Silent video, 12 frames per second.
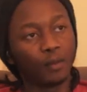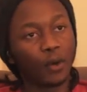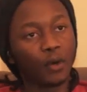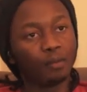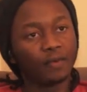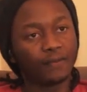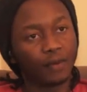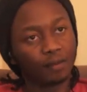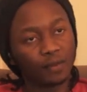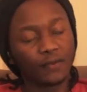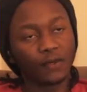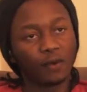home before
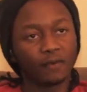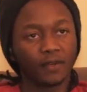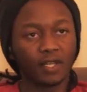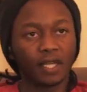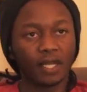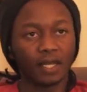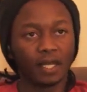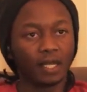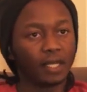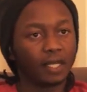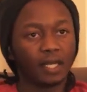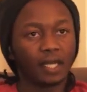moving over here.
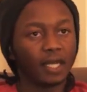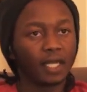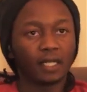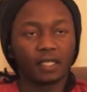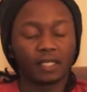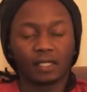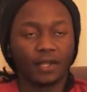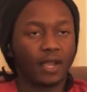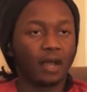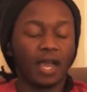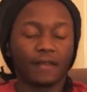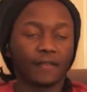And yeah,
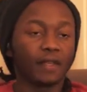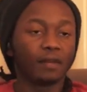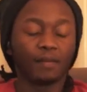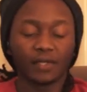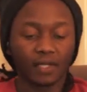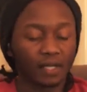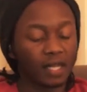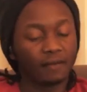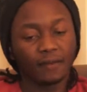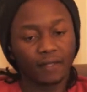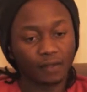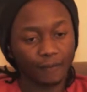I think basically
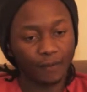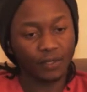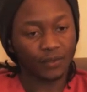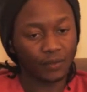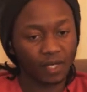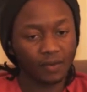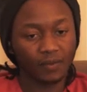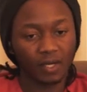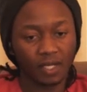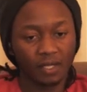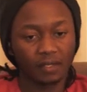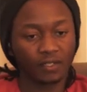everything works
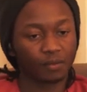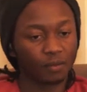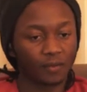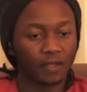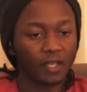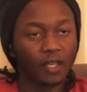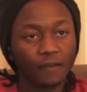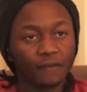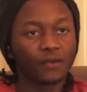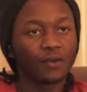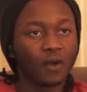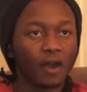really smooth
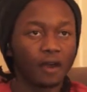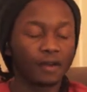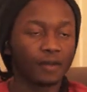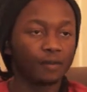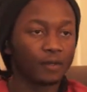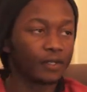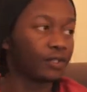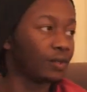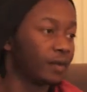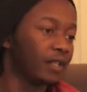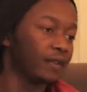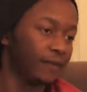if you are the one
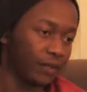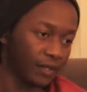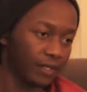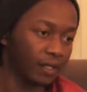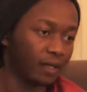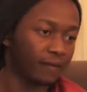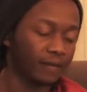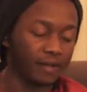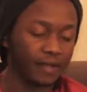doing it for yourself.